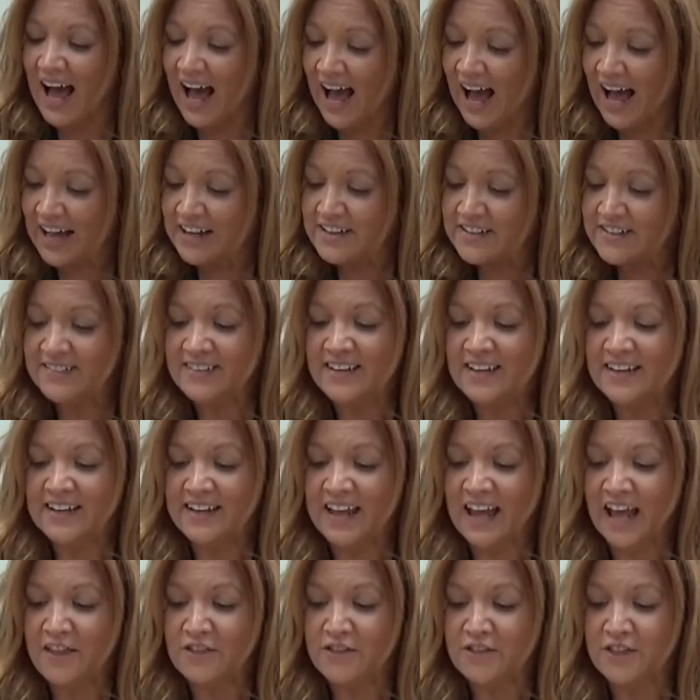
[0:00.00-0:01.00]
and
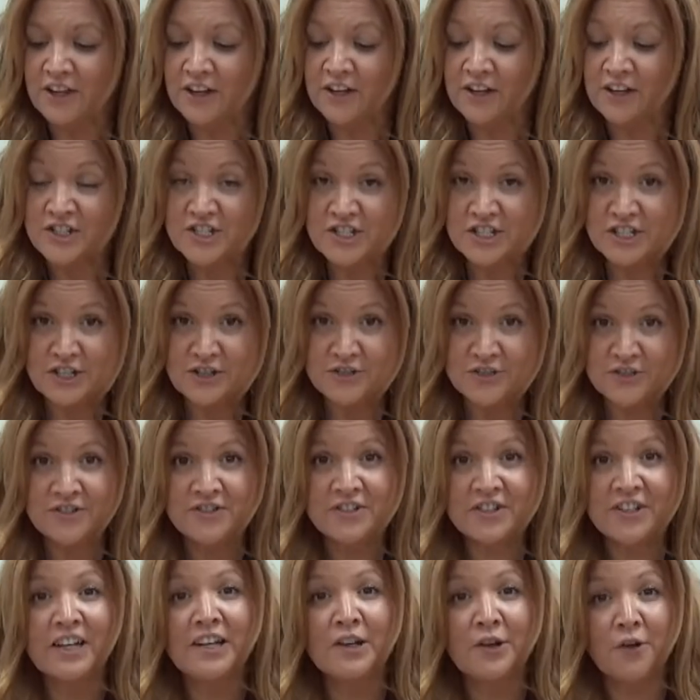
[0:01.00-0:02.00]
get the
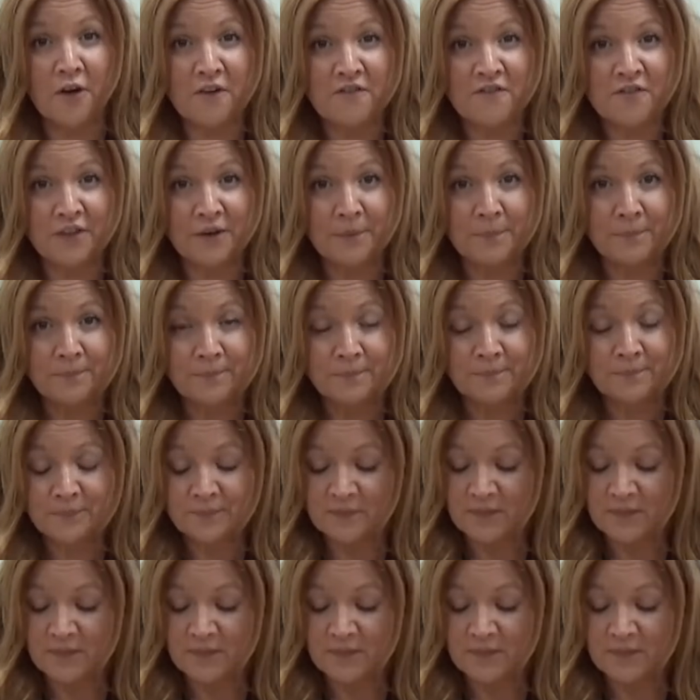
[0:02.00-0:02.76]
children to look for them.